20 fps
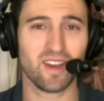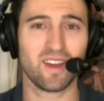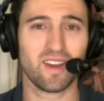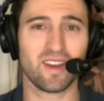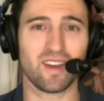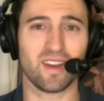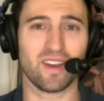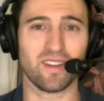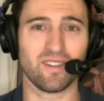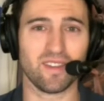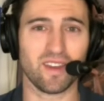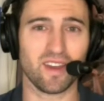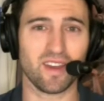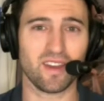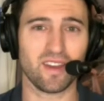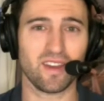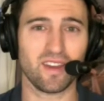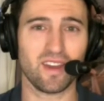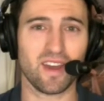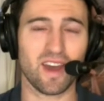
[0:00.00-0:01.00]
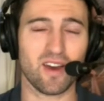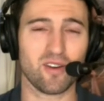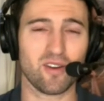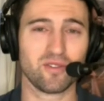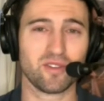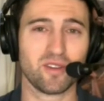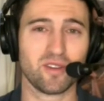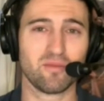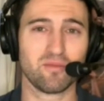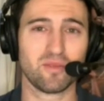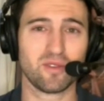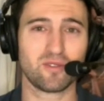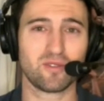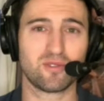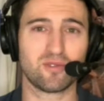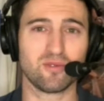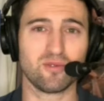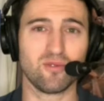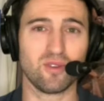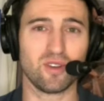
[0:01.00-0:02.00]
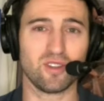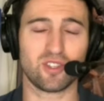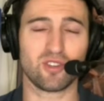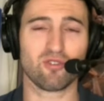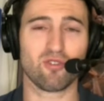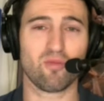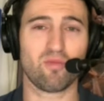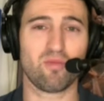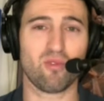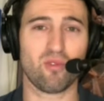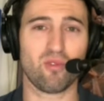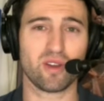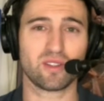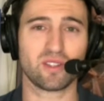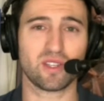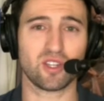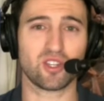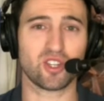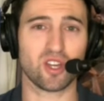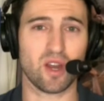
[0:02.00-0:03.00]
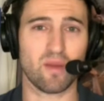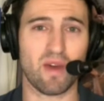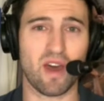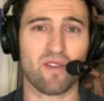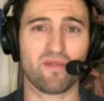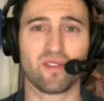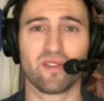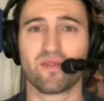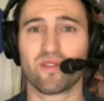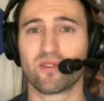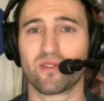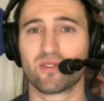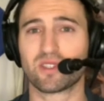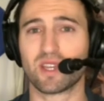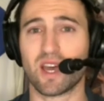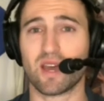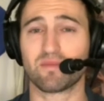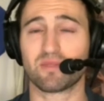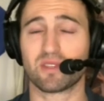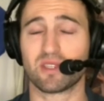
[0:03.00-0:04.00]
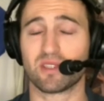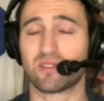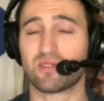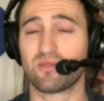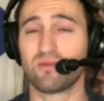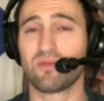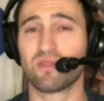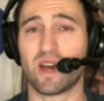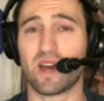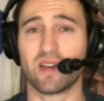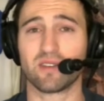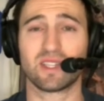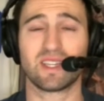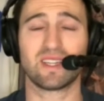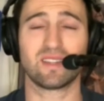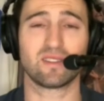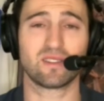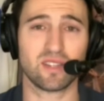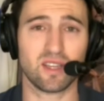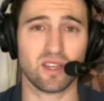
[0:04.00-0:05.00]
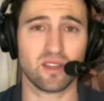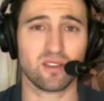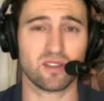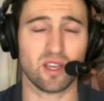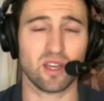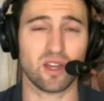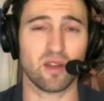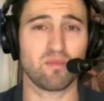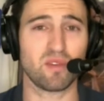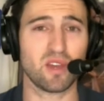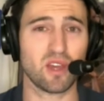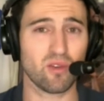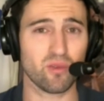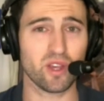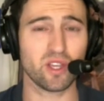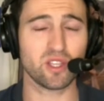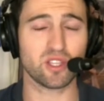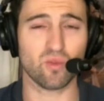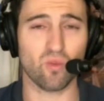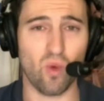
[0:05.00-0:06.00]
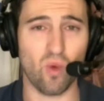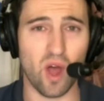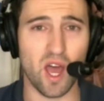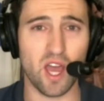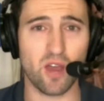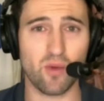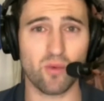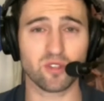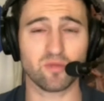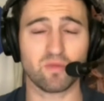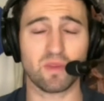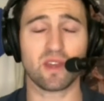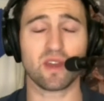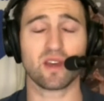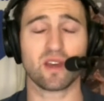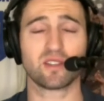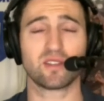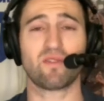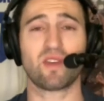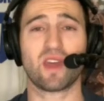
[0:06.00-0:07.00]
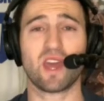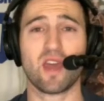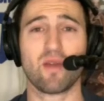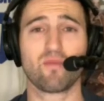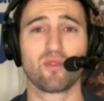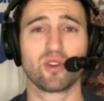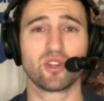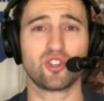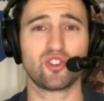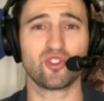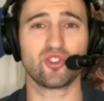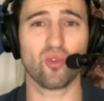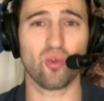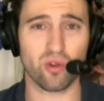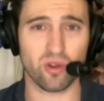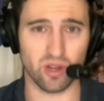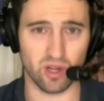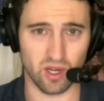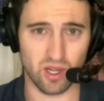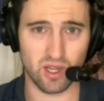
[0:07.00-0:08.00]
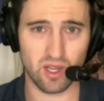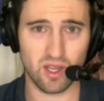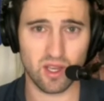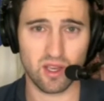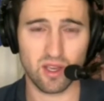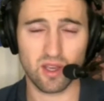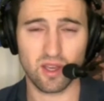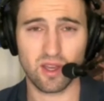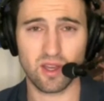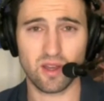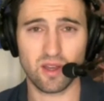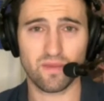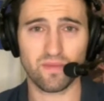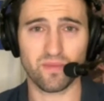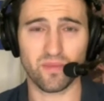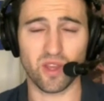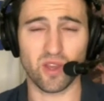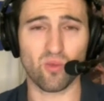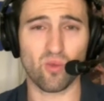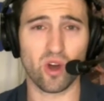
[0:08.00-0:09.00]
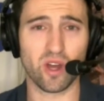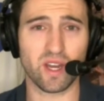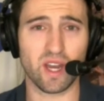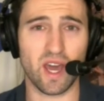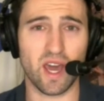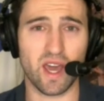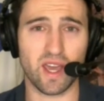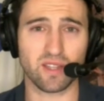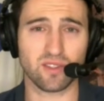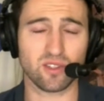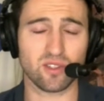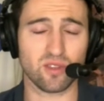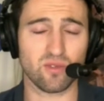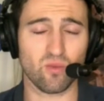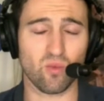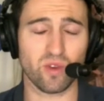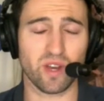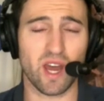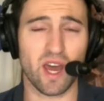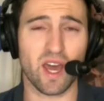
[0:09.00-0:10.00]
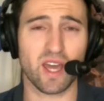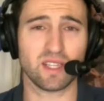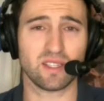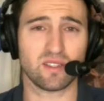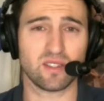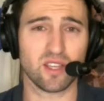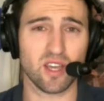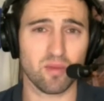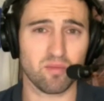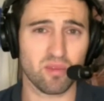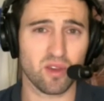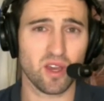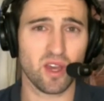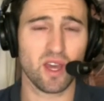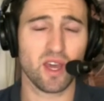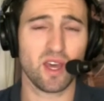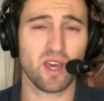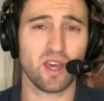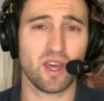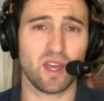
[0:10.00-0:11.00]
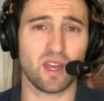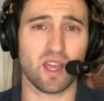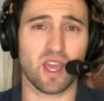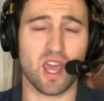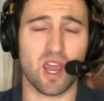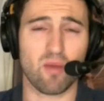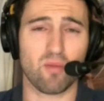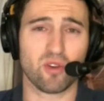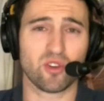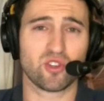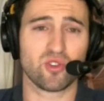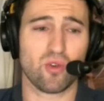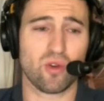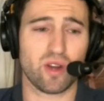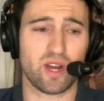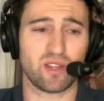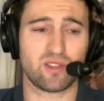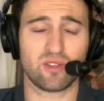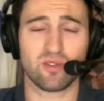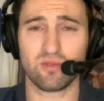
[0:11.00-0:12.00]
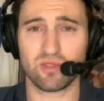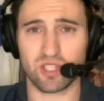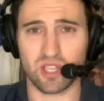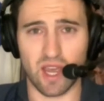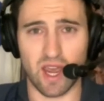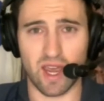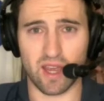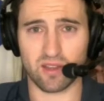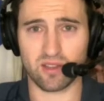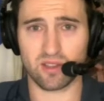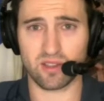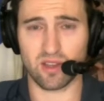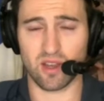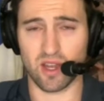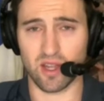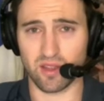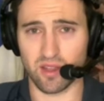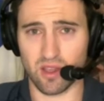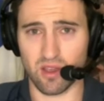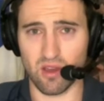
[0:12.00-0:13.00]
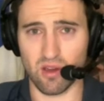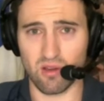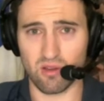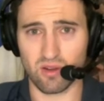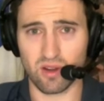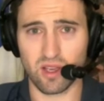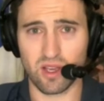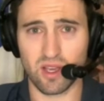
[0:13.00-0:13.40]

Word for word: and they held him to zero points. They shut him out for the first time since two thousand six, and a big reason why was because of Cameron Jordan. They won nine, nine zip, and Cameron Jordan had two sacks on the GOAT,